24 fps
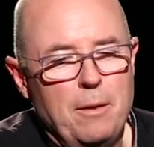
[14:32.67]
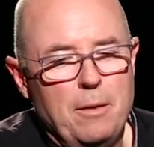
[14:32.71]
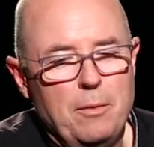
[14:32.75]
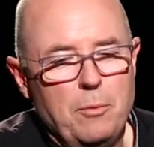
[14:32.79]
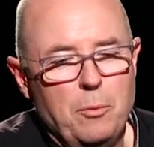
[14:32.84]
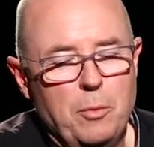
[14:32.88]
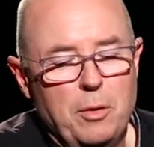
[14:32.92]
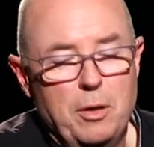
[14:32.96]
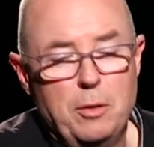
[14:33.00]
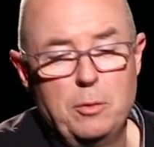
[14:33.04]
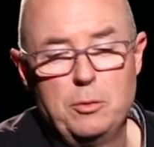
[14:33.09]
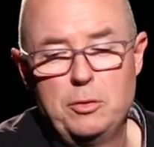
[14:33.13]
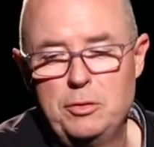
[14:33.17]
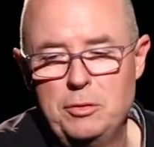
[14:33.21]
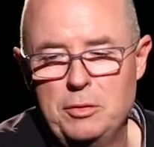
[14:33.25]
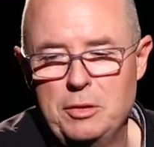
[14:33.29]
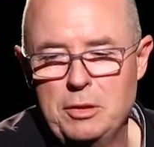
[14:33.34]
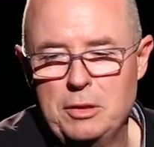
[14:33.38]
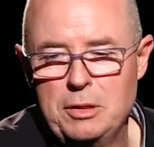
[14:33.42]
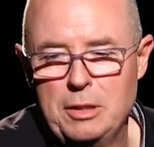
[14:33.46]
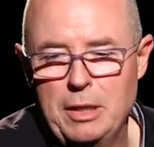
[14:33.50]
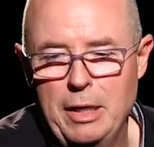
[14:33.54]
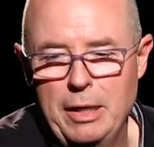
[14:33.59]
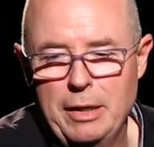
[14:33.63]
What else should
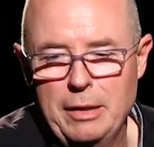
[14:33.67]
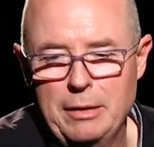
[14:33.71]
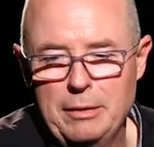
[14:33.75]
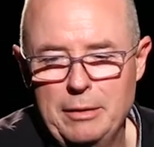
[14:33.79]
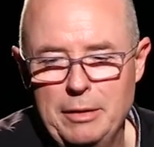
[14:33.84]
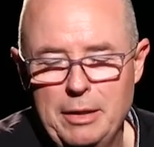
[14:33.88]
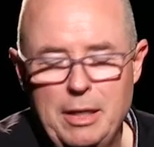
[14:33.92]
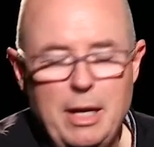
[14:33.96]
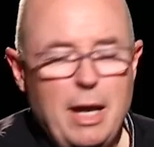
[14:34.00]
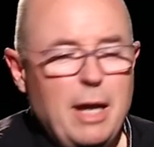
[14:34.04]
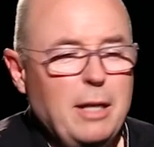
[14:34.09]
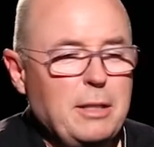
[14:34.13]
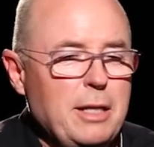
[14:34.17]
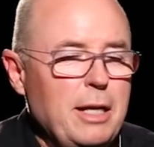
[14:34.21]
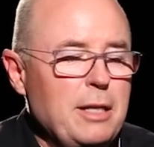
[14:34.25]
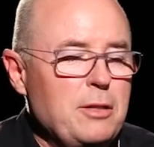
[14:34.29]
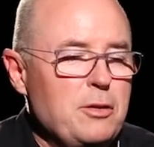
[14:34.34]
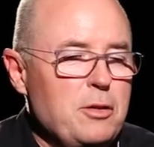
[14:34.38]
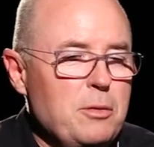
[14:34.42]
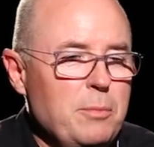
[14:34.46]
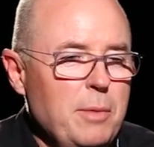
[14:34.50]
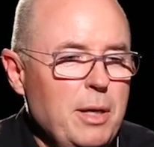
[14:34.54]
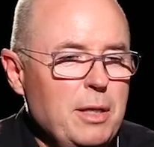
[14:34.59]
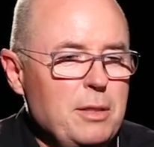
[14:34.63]
you take? You can't take
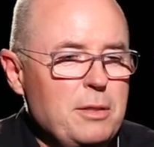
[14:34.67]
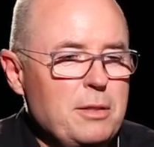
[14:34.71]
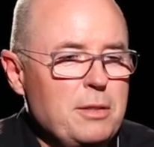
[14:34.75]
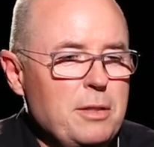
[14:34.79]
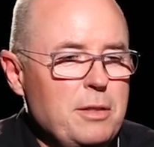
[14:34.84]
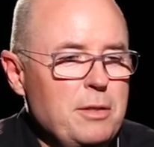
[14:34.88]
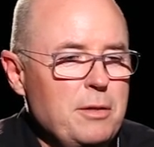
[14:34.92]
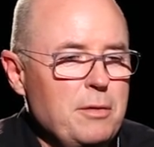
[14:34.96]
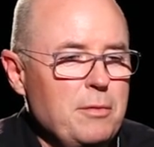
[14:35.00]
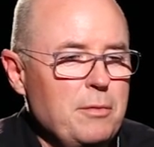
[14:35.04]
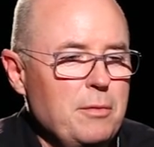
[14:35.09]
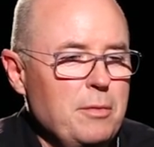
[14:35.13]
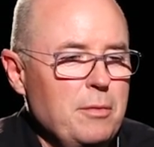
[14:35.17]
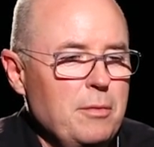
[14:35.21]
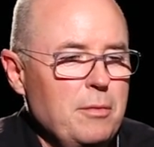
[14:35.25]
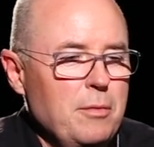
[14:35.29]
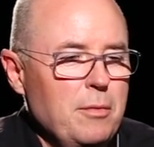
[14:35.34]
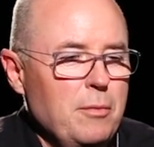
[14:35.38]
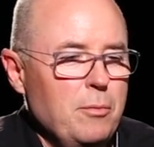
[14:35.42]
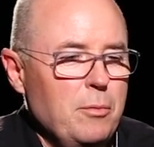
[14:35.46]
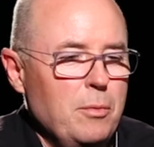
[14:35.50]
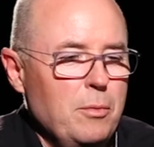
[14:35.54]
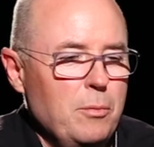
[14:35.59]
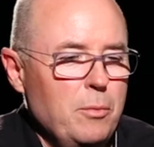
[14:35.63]
too much. So
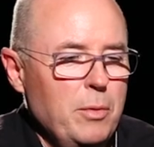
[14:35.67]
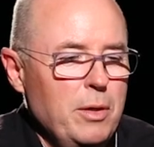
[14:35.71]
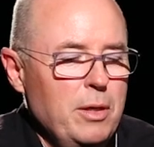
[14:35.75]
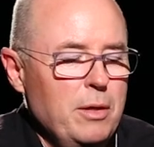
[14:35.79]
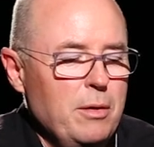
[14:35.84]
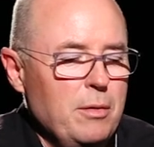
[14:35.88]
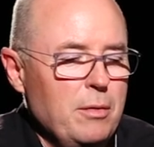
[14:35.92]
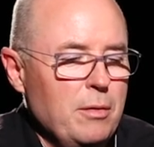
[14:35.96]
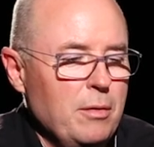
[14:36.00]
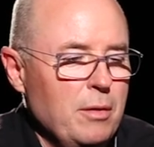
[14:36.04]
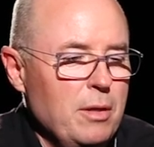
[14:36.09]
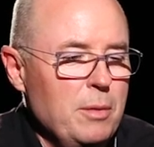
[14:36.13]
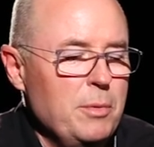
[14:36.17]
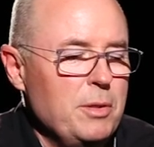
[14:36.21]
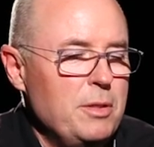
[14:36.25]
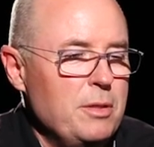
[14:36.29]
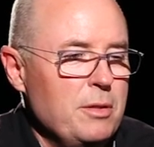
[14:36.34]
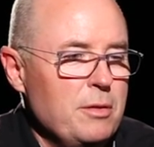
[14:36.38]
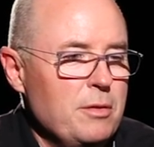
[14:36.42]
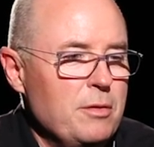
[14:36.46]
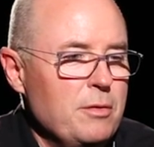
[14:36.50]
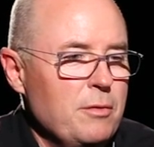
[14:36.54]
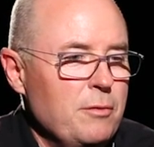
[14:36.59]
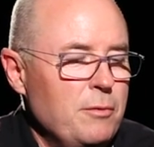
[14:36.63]
we're
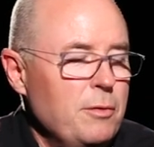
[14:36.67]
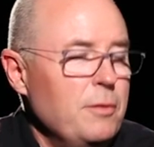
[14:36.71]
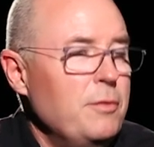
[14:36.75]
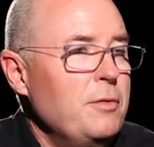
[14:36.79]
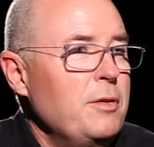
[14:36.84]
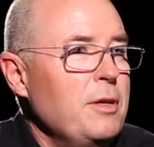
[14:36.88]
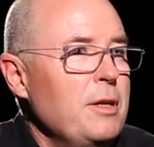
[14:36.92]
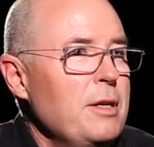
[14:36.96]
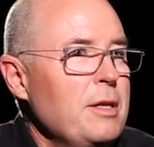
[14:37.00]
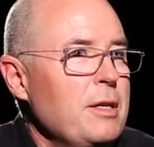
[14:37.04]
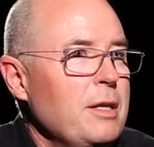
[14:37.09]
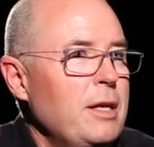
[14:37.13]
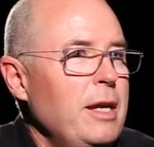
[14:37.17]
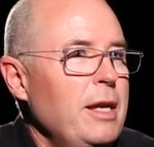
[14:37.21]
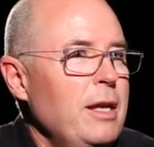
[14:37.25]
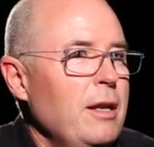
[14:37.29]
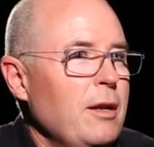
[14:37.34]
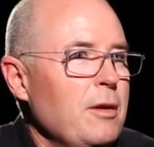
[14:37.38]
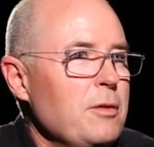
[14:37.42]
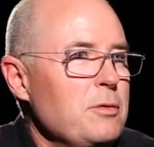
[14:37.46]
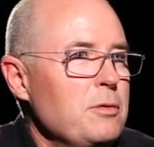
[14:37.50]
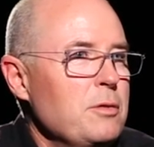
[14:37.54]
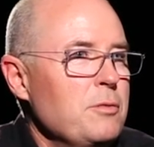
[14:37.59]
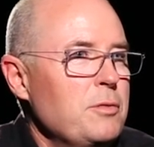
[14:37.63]
limited to 15
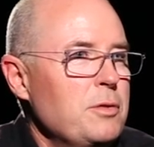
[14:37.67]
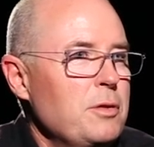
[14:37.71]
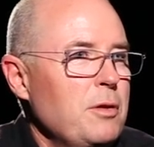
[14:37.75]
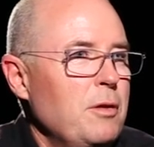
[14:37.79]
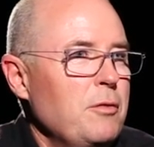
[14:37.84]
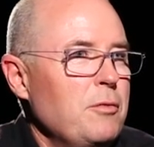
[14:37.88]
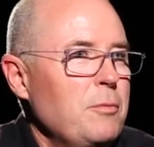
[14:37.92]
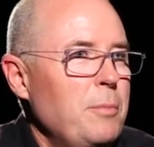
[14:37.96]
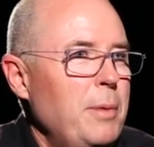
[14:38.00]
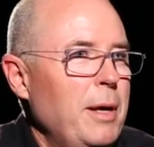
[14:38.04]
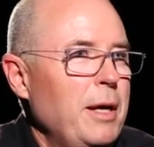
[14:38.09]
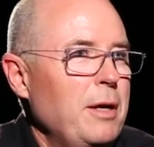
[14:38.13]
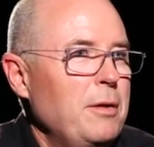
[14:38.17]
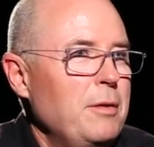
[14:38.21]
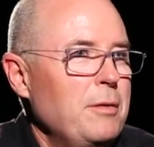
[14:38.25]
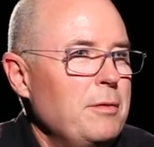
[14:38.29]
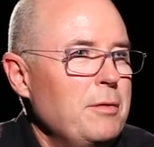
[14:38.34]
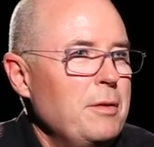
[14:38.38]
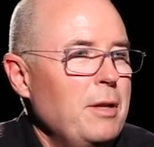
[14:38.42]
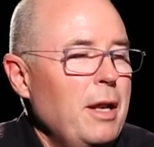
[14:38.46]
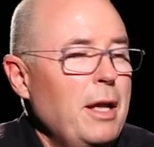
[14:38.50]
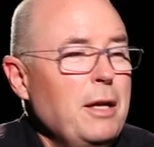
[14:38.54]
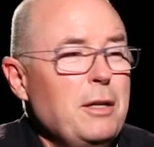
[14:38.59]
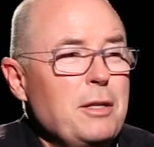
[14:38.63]
kilos of soft packed
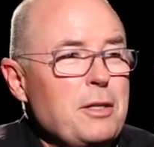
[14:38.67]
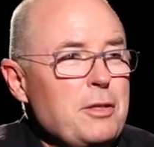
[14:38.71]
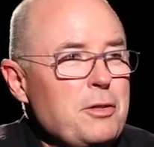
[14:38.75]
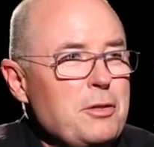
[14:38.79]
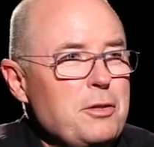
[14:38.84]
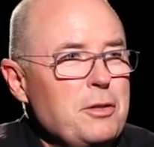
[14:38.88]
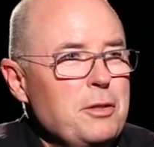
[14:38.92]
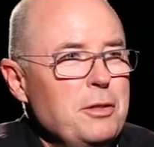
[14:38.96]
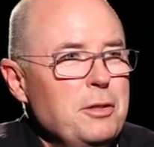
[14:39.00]
luggage,